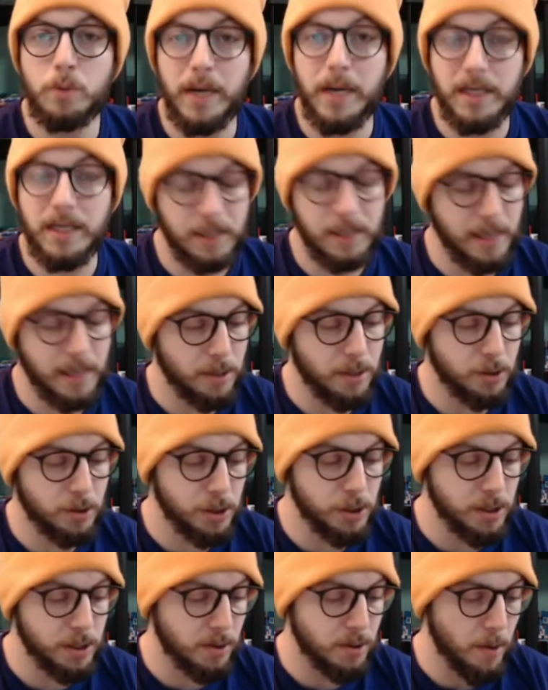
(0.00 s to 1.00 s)
basic
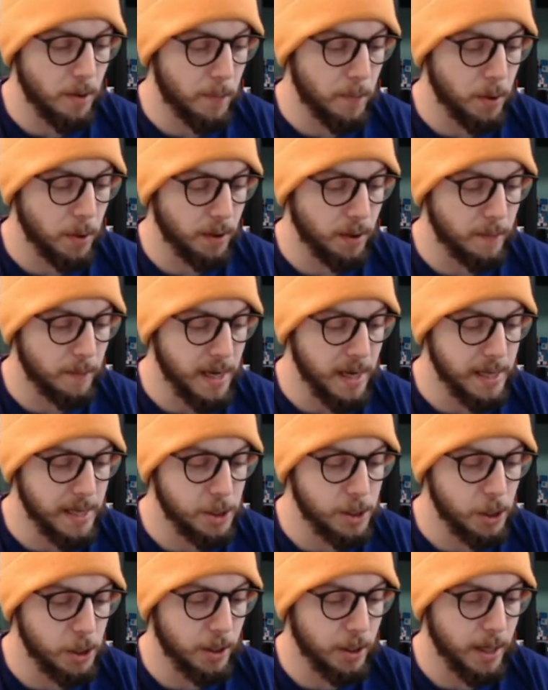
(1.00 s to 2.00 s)
energies and put them
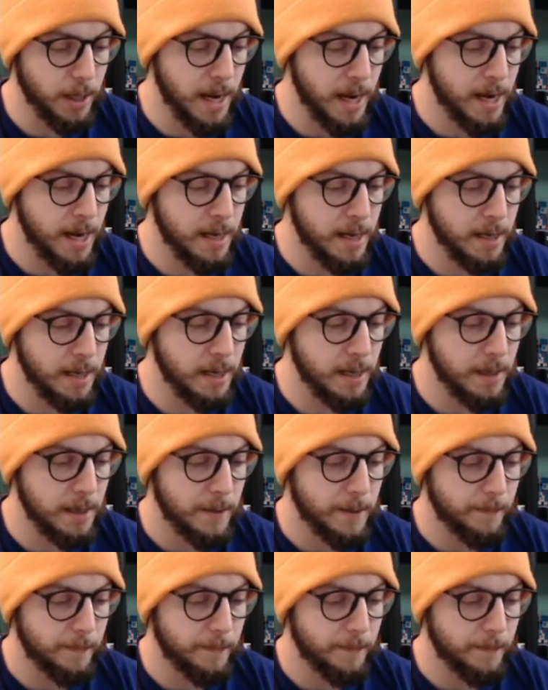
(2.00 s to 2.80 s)
into your hand.